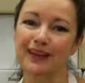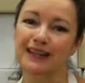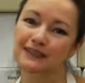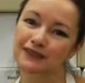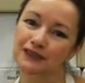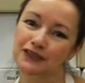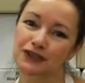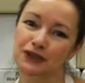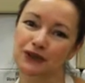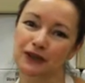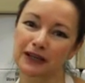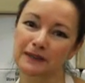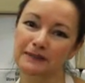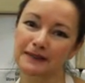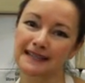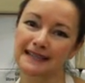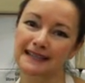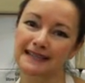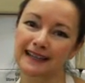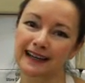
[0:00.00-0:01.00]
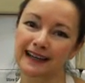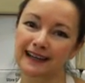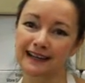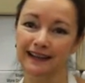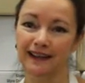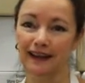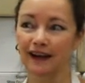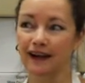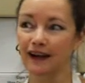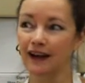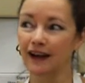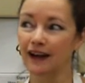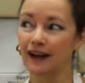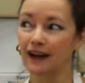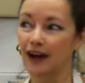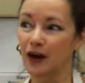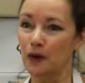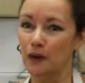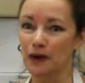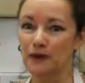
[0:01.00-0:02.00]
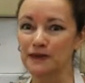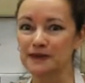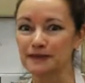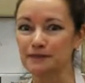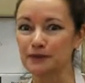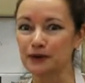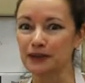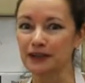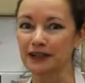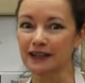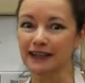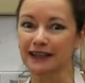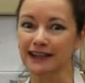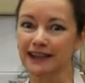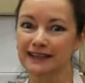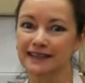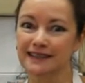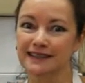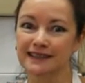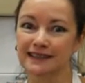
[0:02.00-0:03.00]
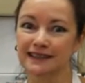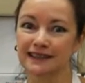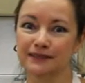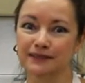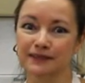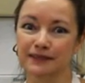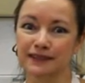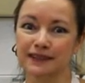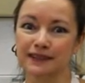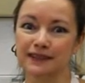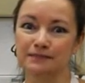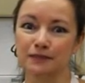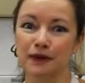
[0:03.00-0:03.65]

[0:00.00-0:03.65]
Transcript: Thanks for joining me today. Well this morning I had a delivery,